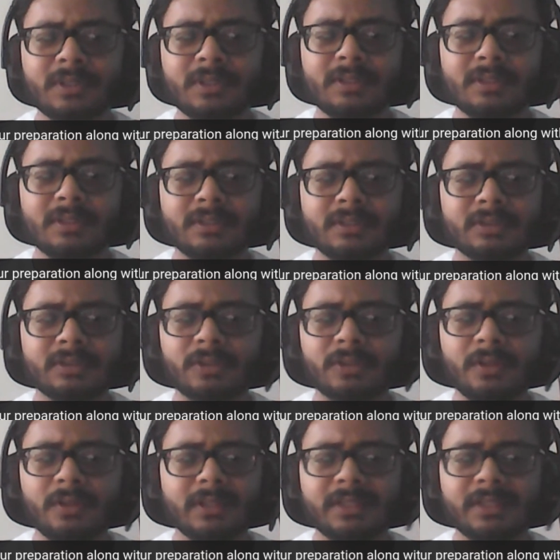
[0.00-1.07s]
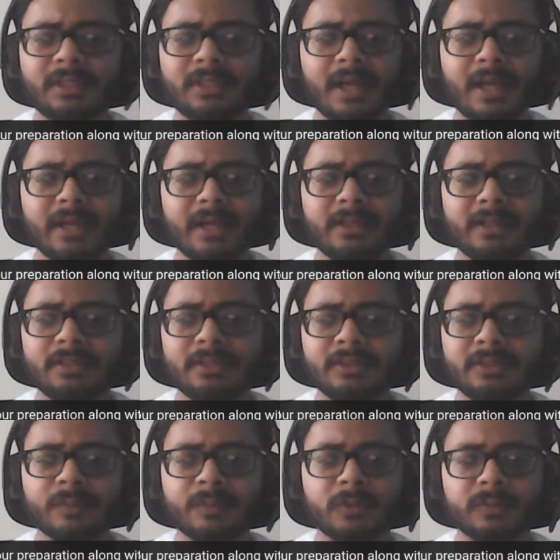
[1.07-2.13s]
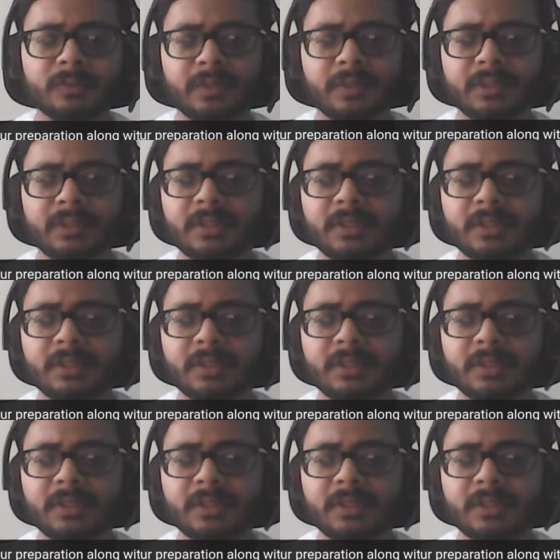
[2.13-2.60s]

as an added responsibility.